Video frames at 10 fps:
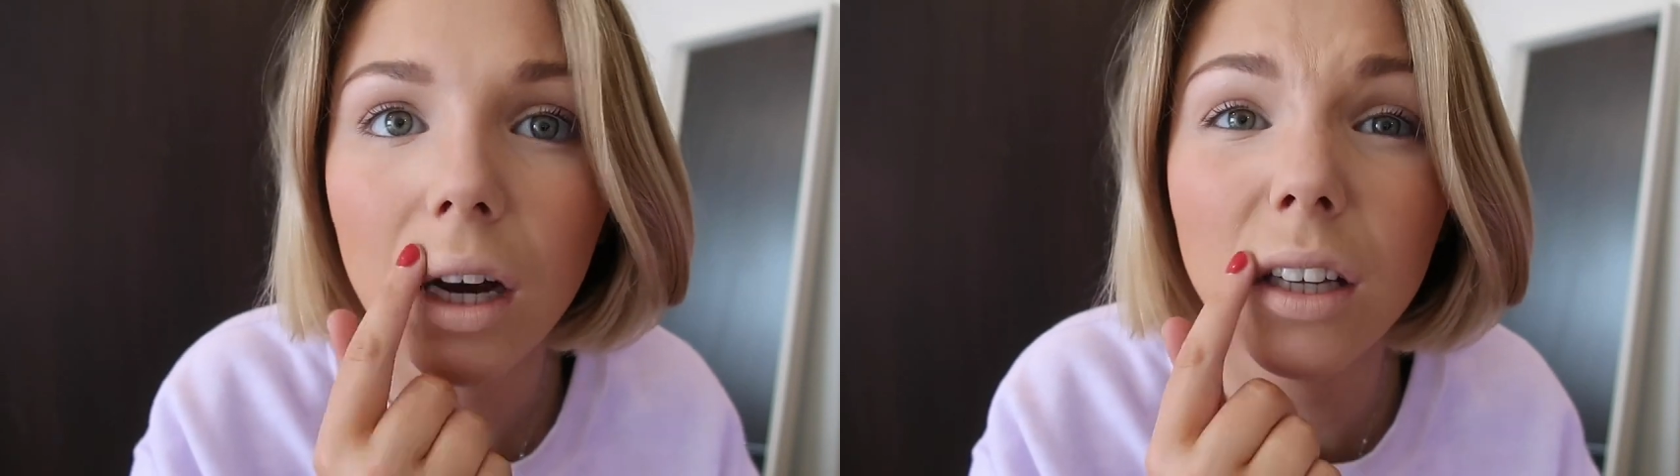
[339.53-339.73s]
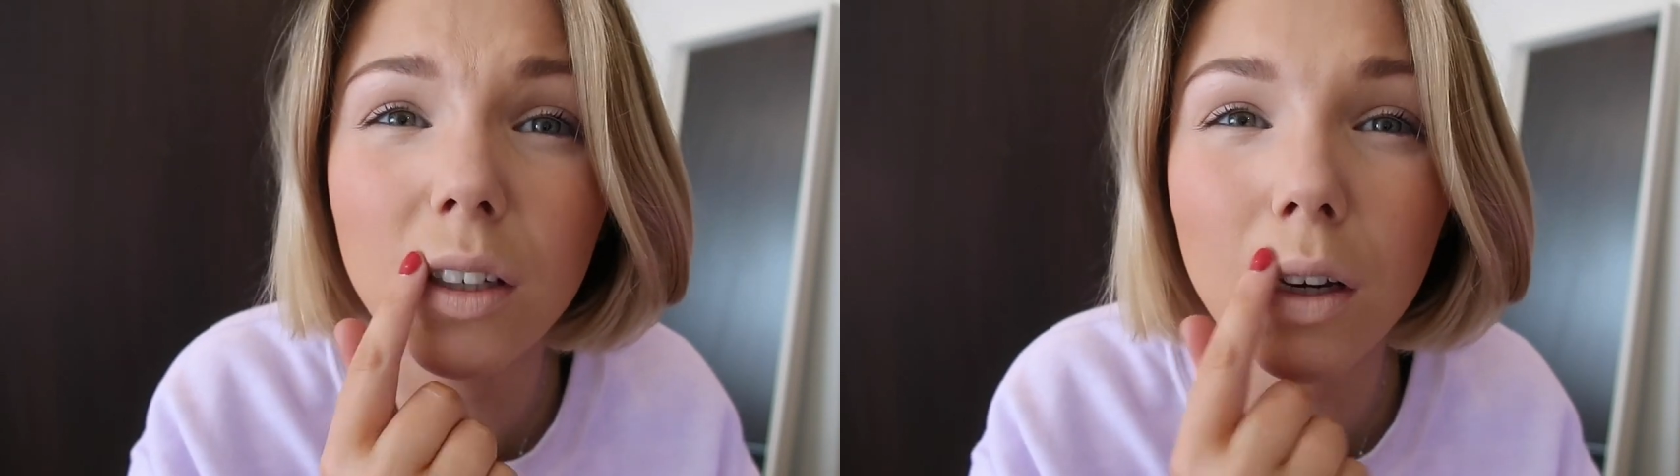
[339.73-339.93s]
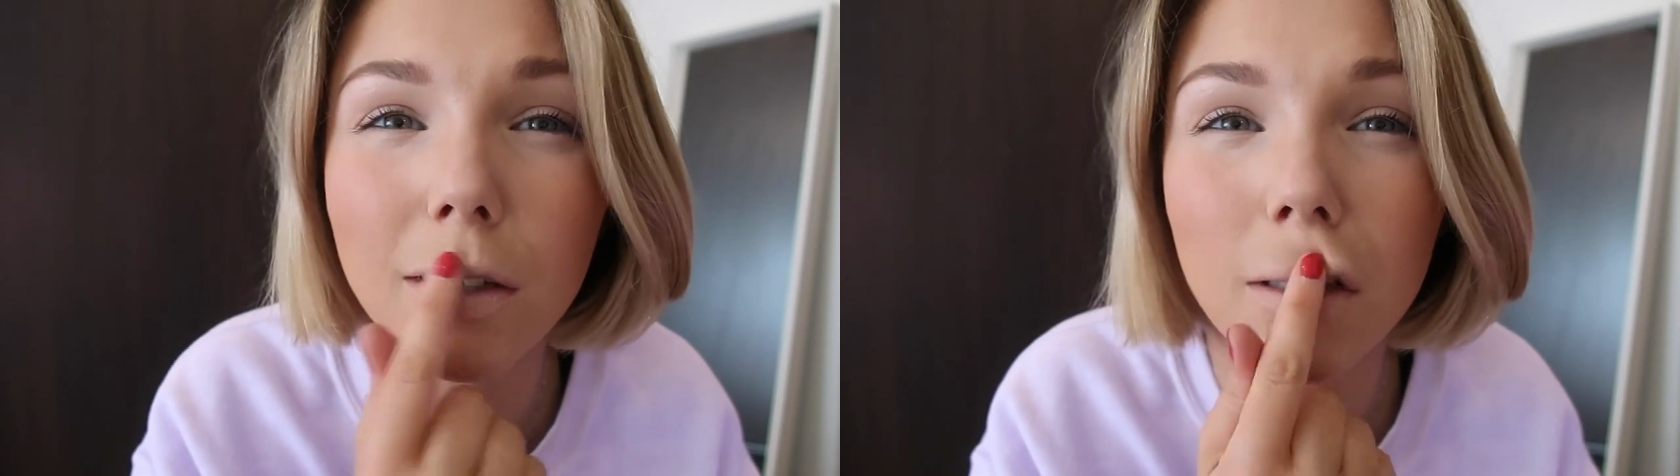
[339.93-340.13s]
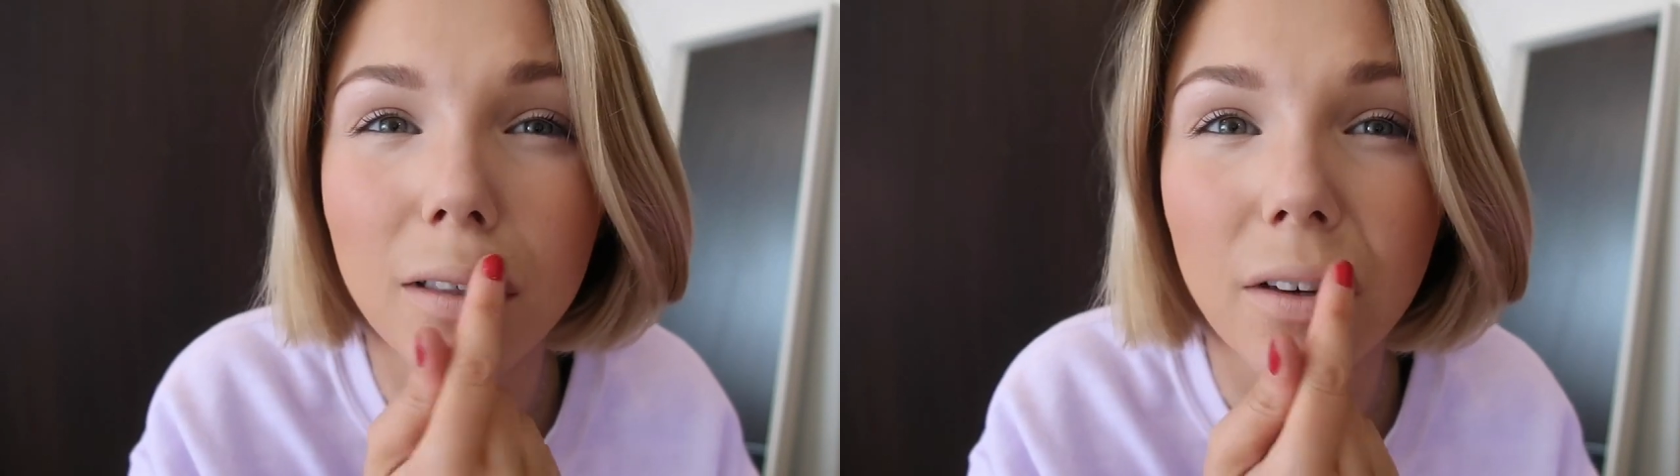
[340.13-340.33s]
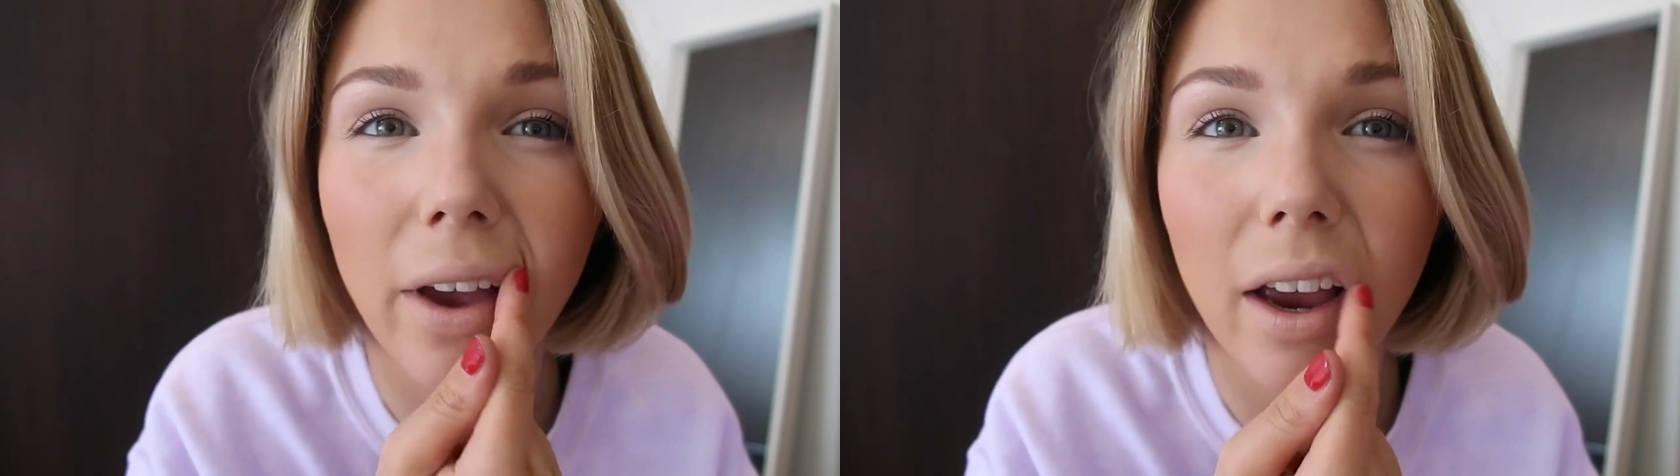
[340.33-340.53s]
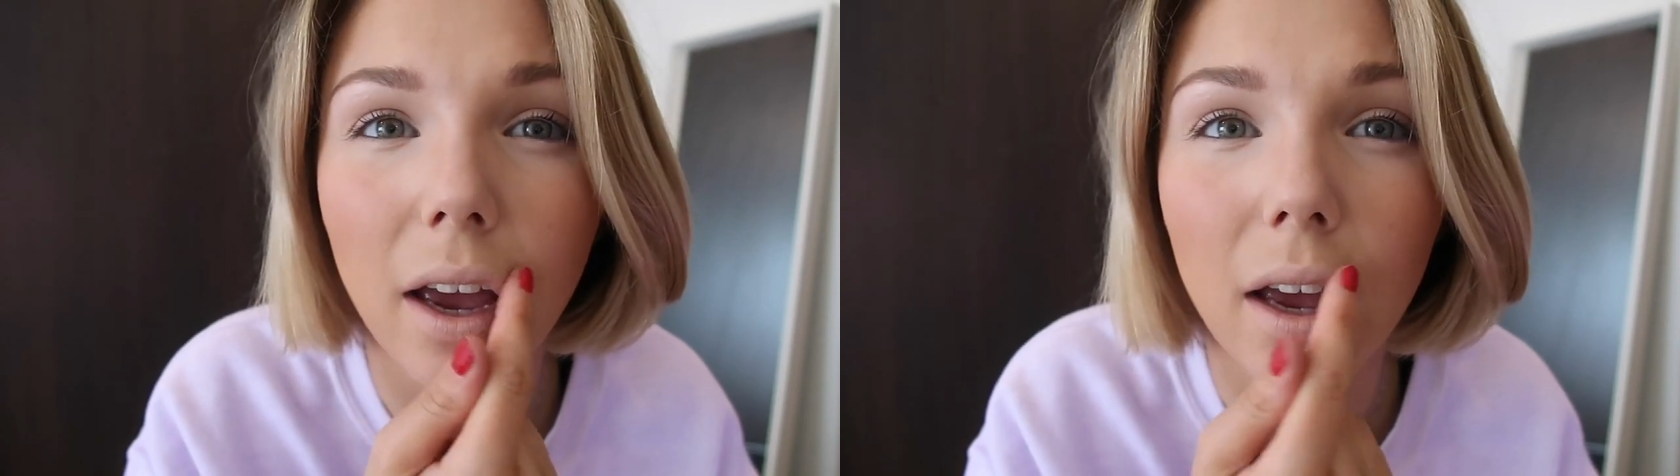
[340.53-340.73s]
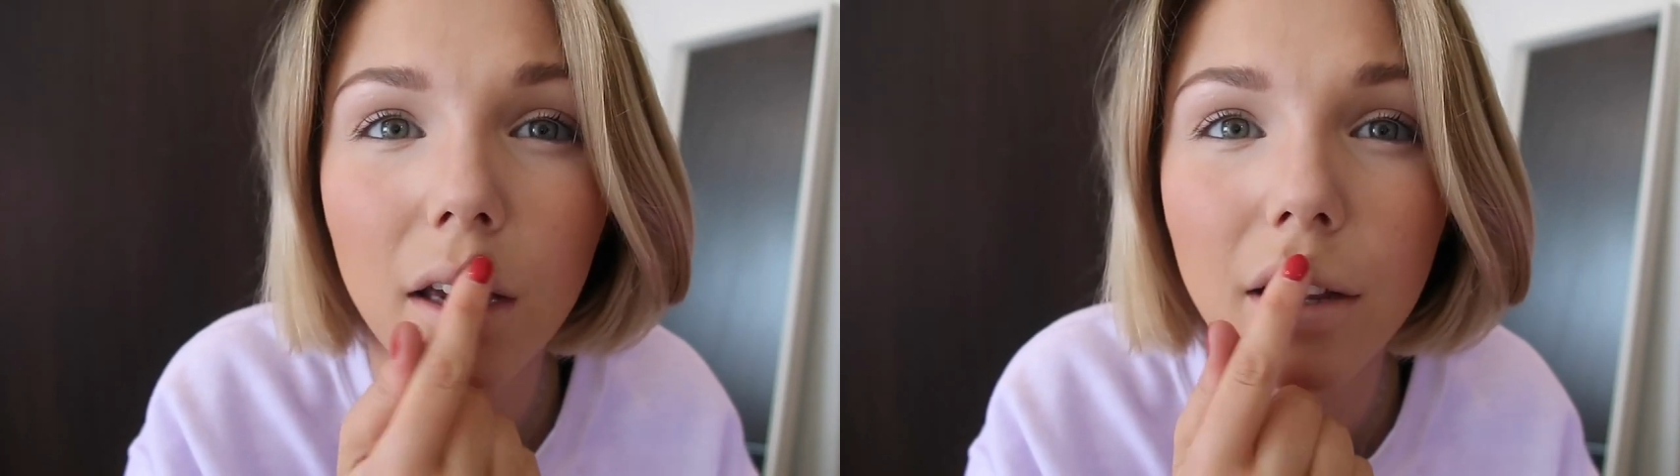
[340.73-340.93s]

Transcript: And you just use your finger,